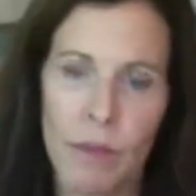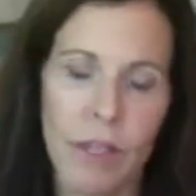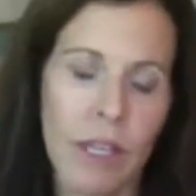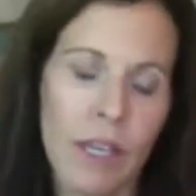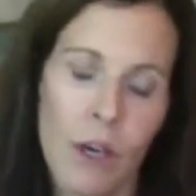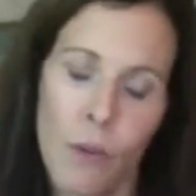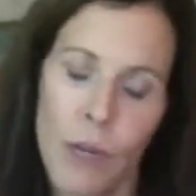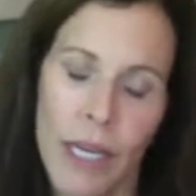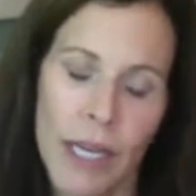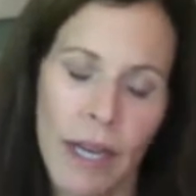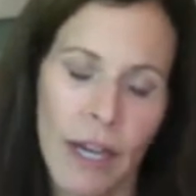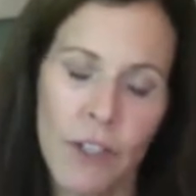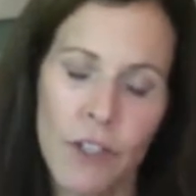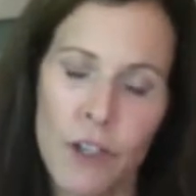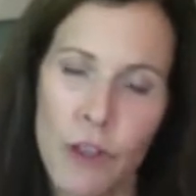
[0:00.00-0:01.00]
you know, in
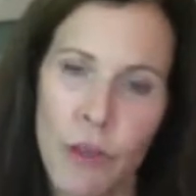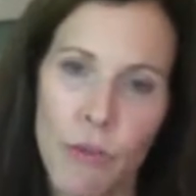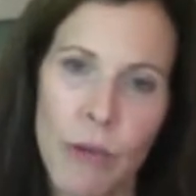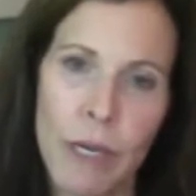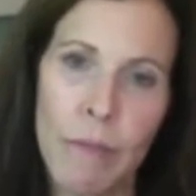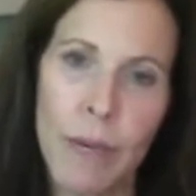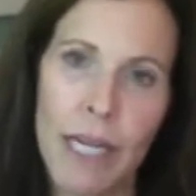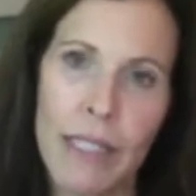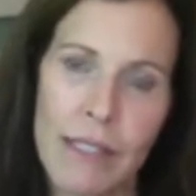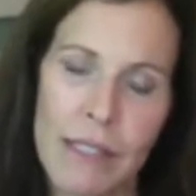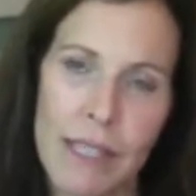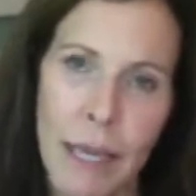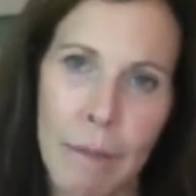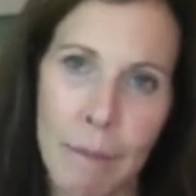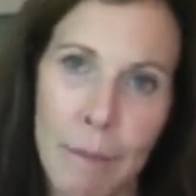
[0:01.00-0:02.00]
under 3 months,
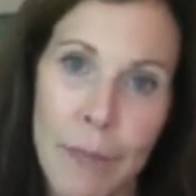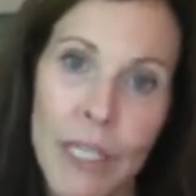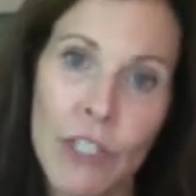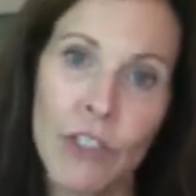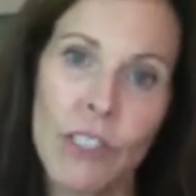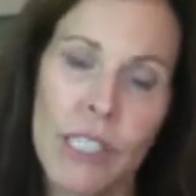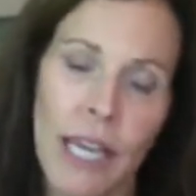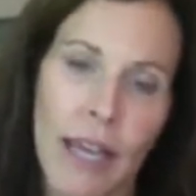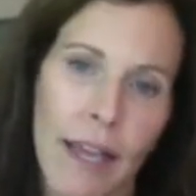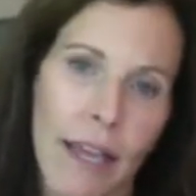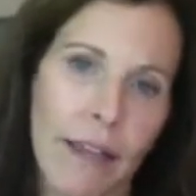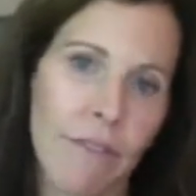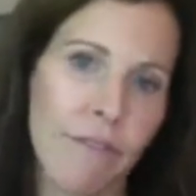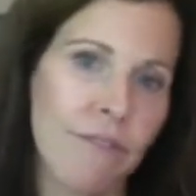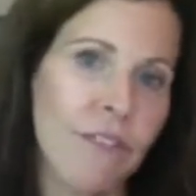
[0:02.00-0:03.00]
they built
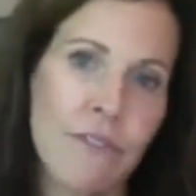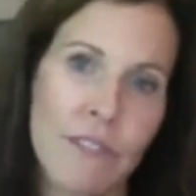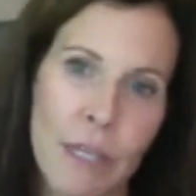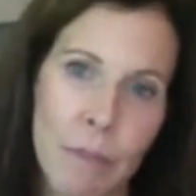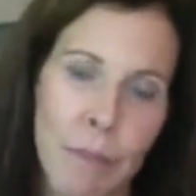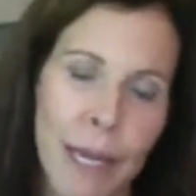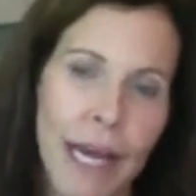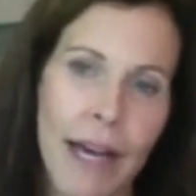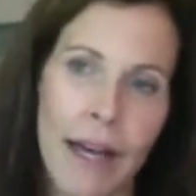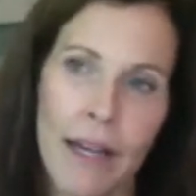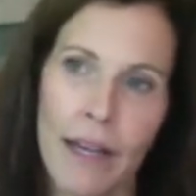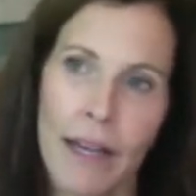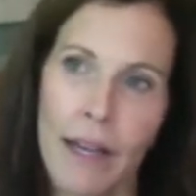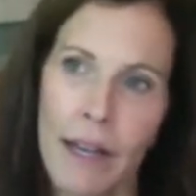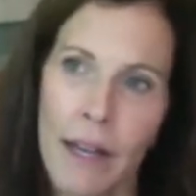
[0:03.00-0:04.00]
a
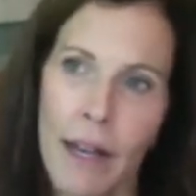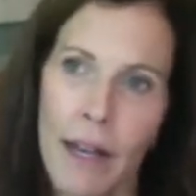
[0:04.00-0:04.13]
50-bed